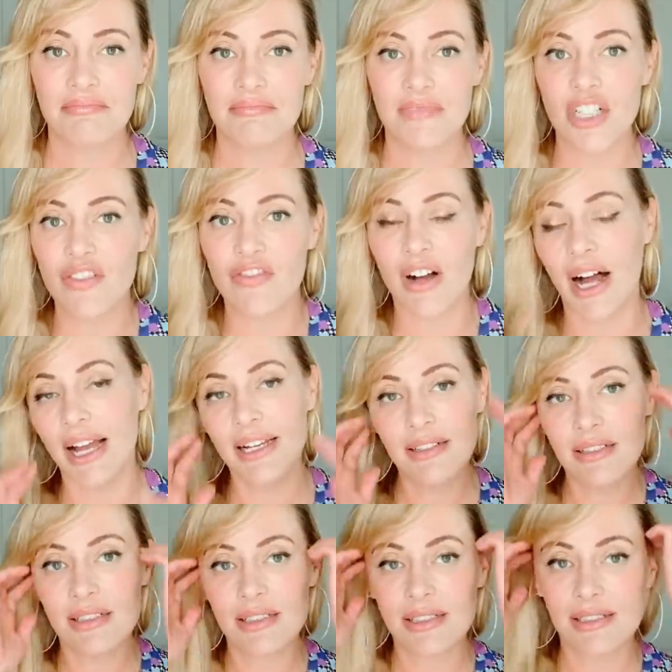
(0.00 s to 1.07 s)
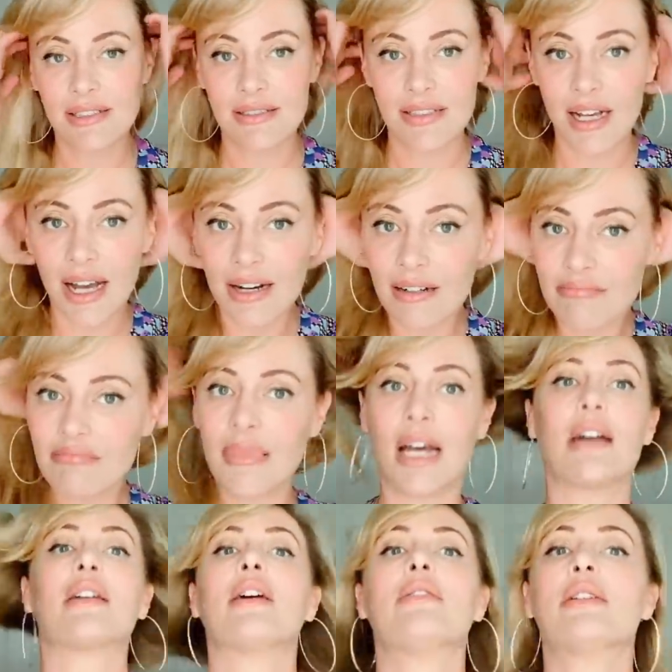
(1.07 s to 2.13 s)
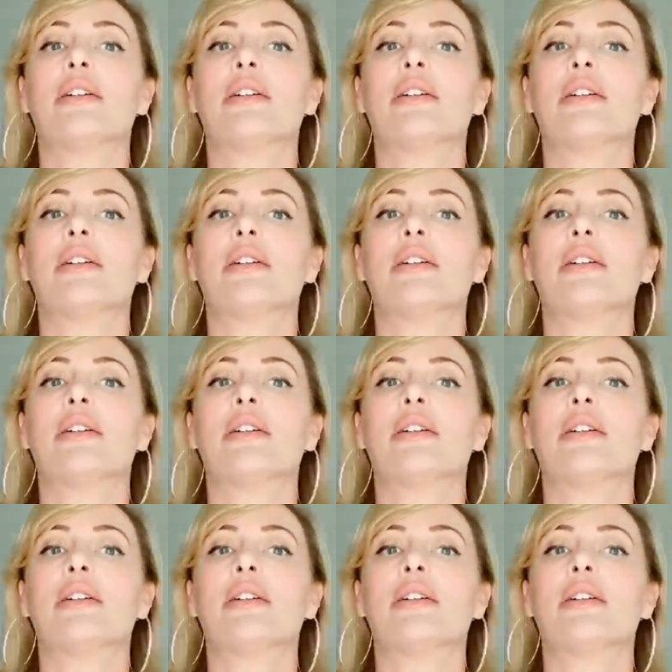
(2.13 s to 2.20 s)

they're fine. I don't, I don't know.